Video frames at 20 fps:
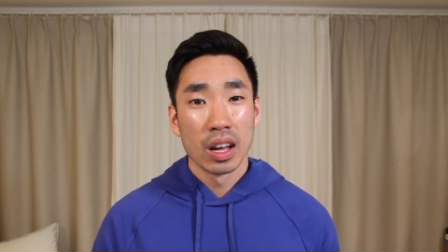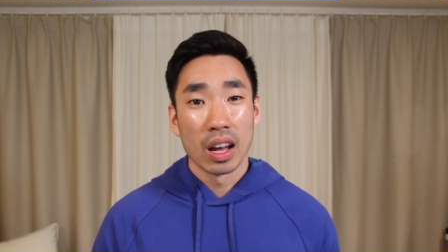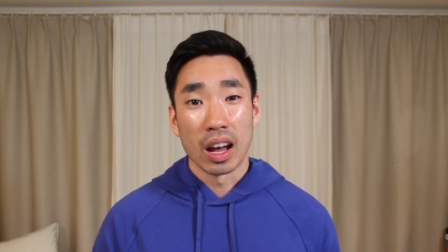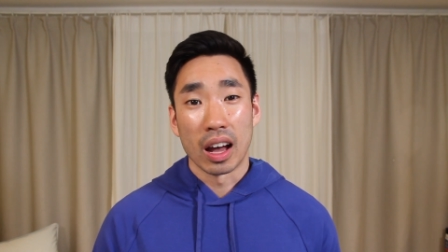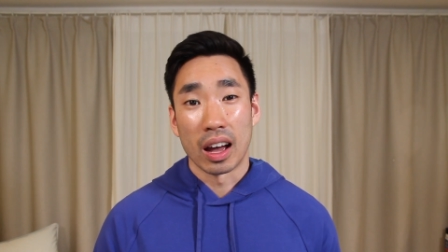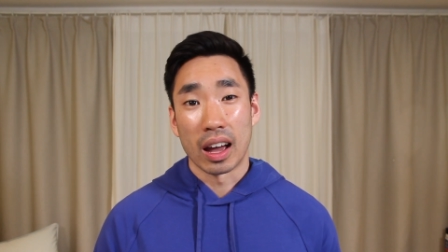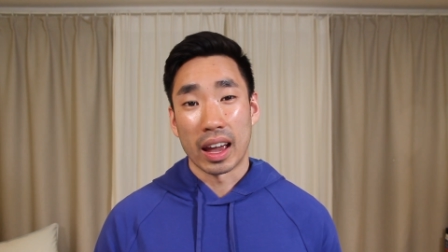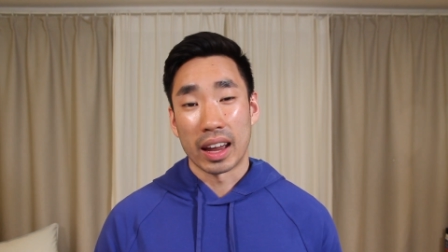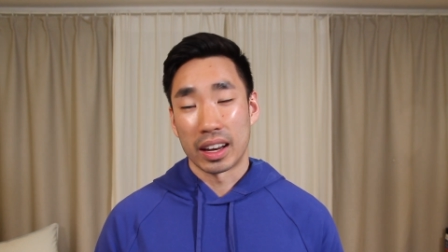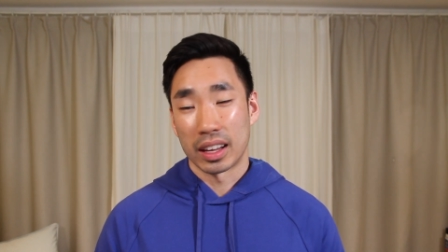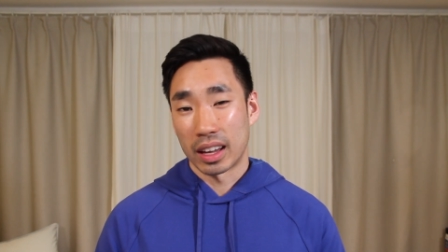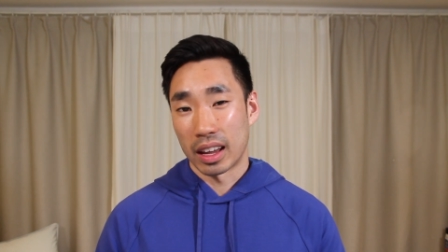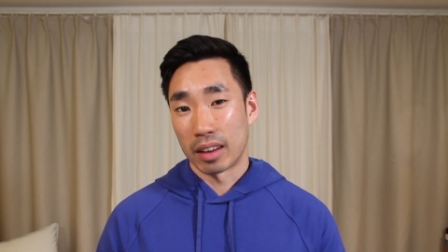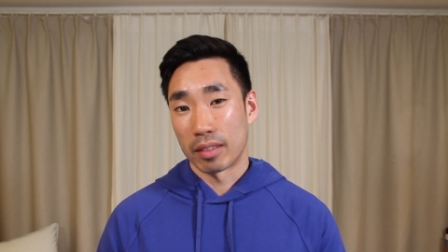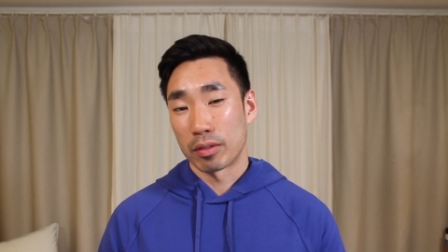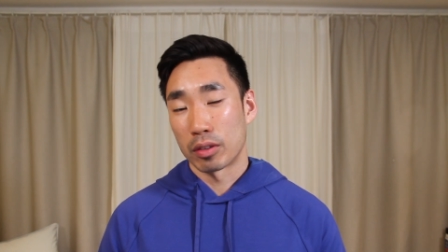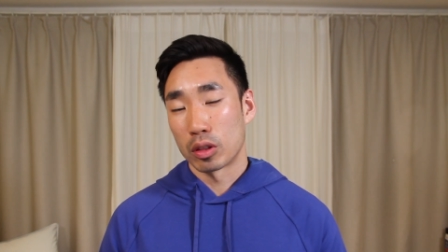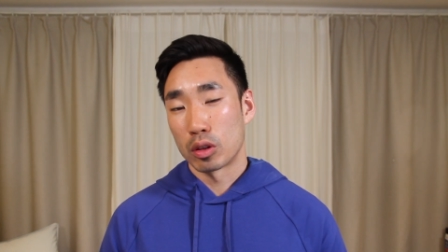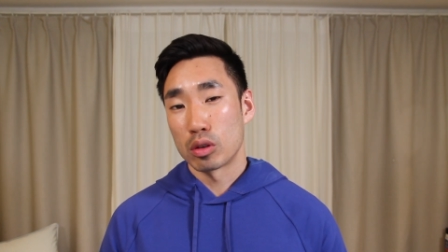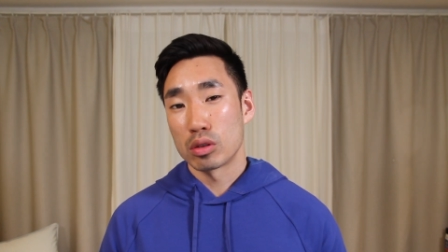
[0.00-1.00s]
Uh, and
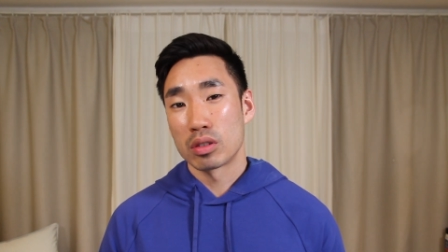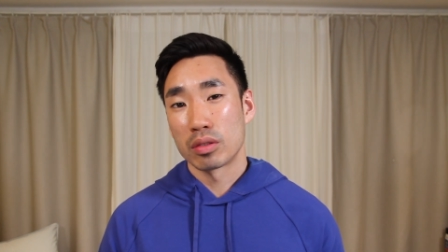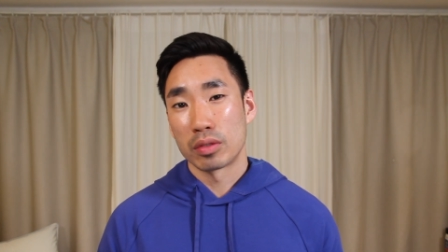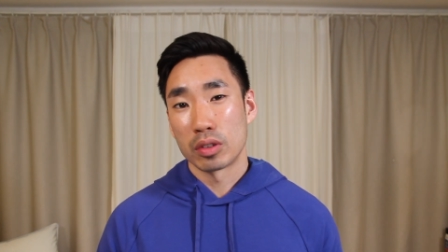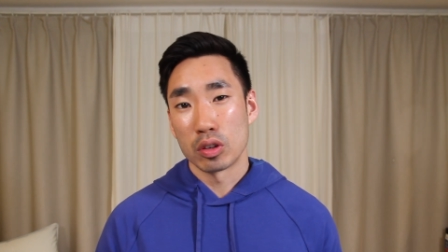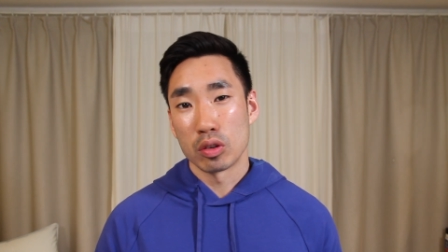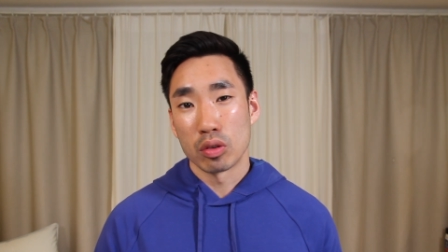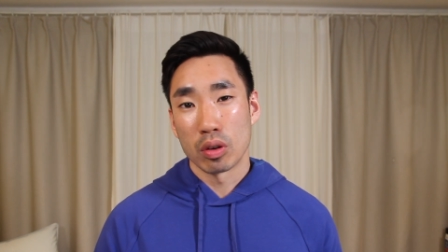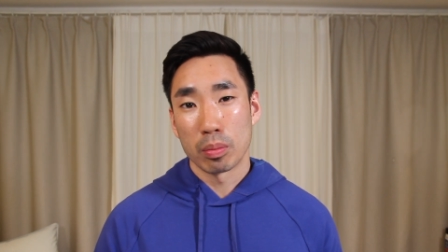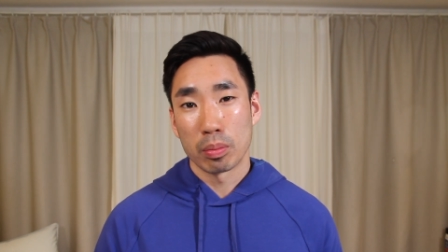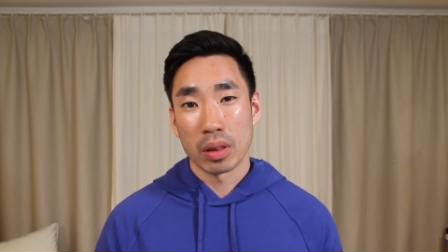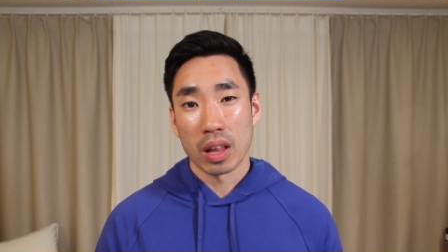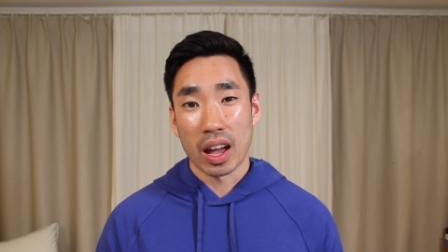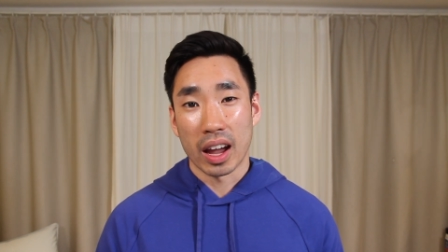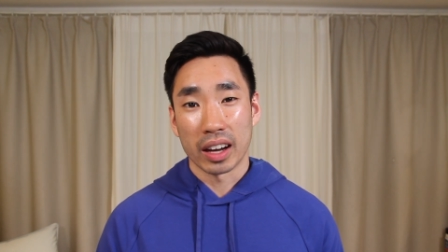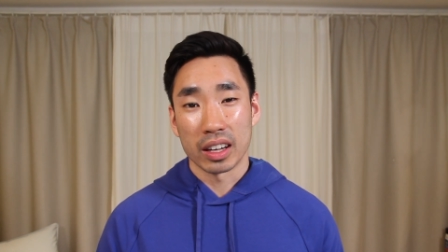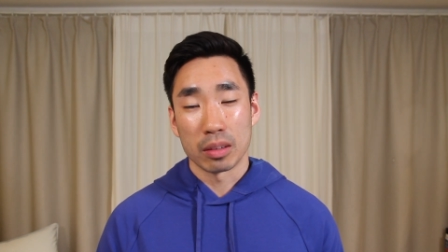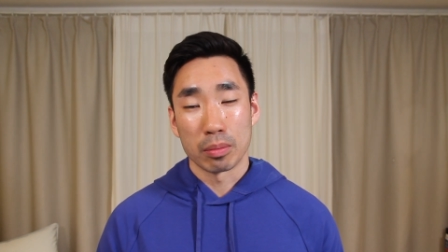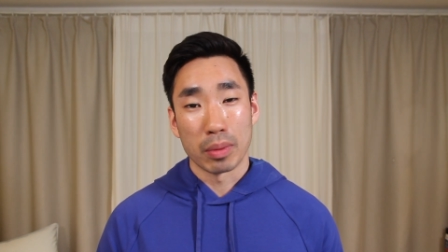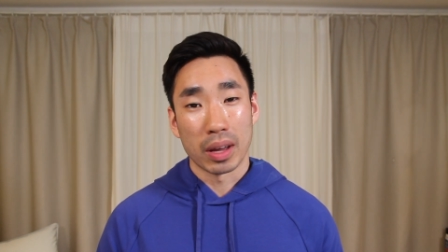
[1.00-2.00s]
again, for those of you
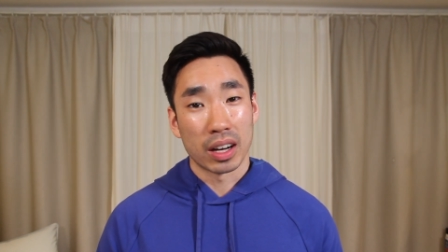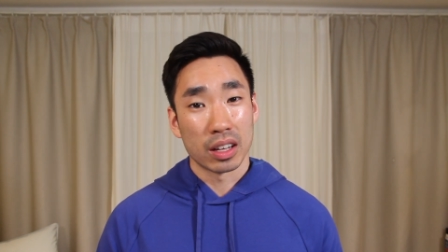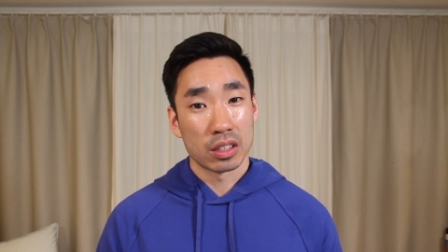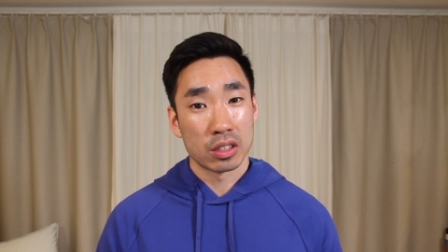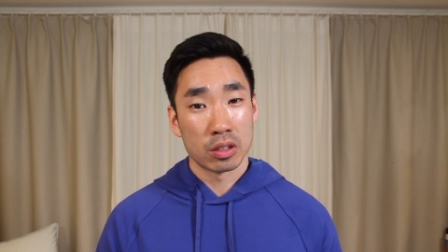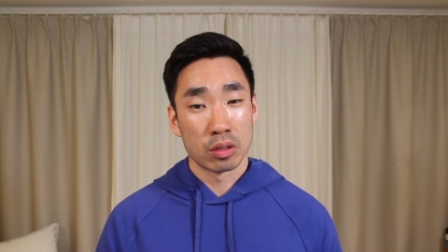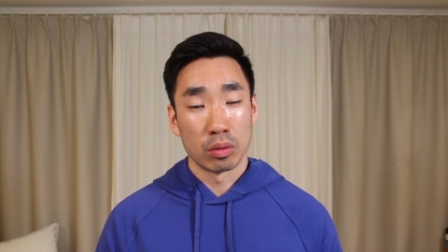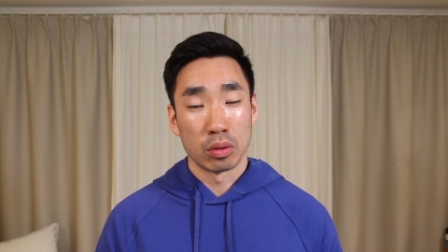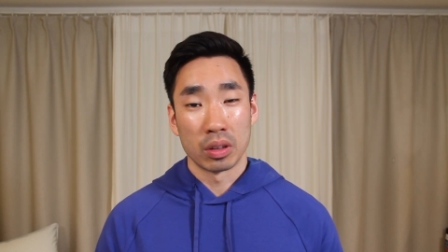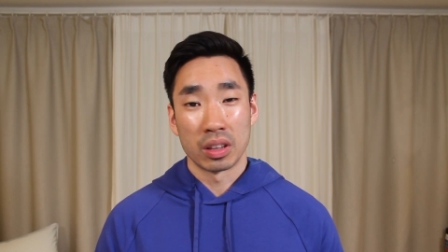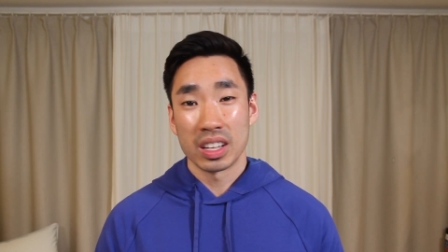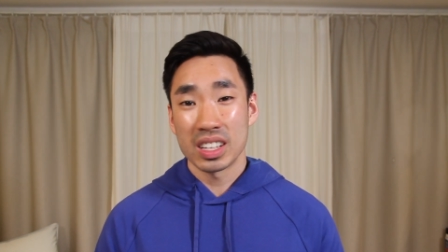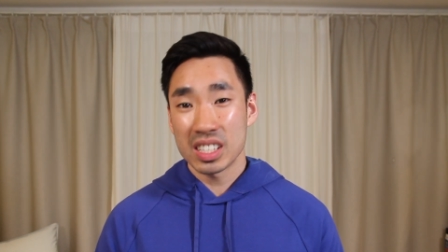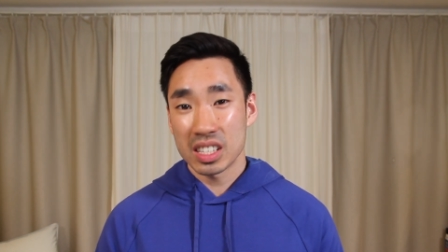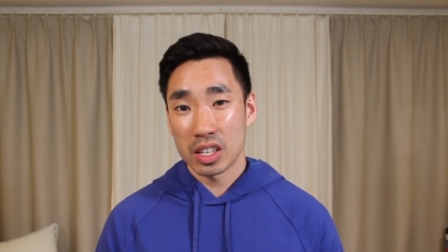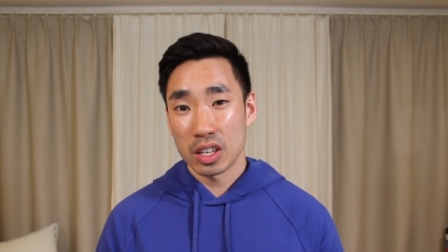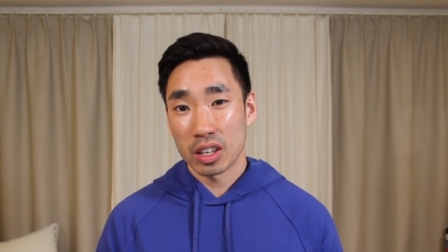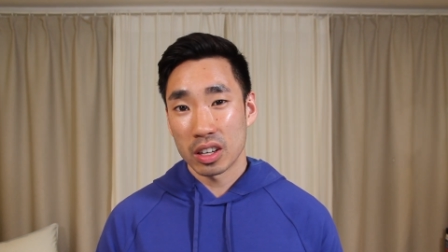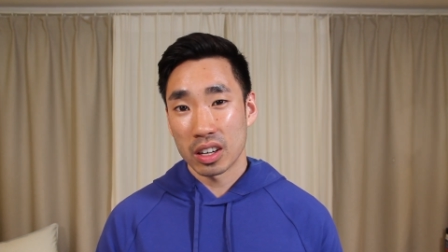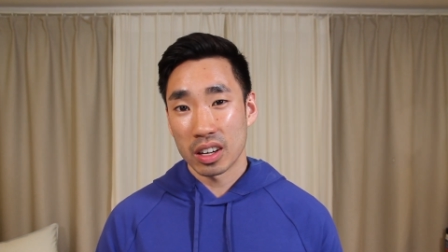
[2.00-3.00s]
applying to medical school
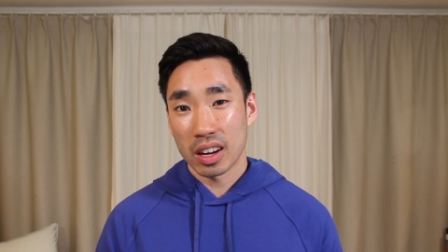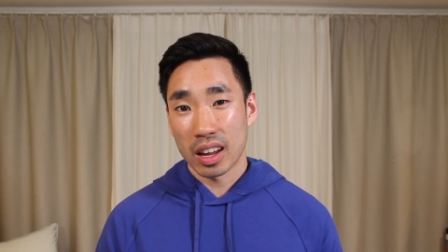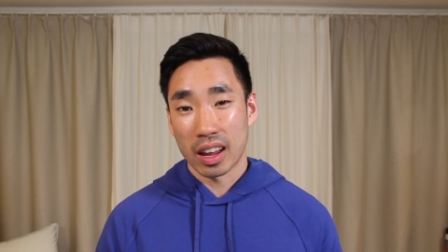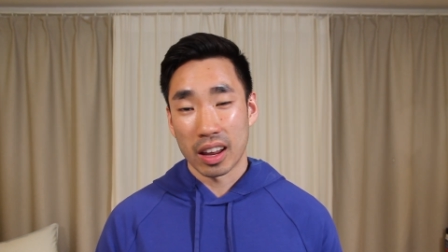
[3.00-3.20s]
this year,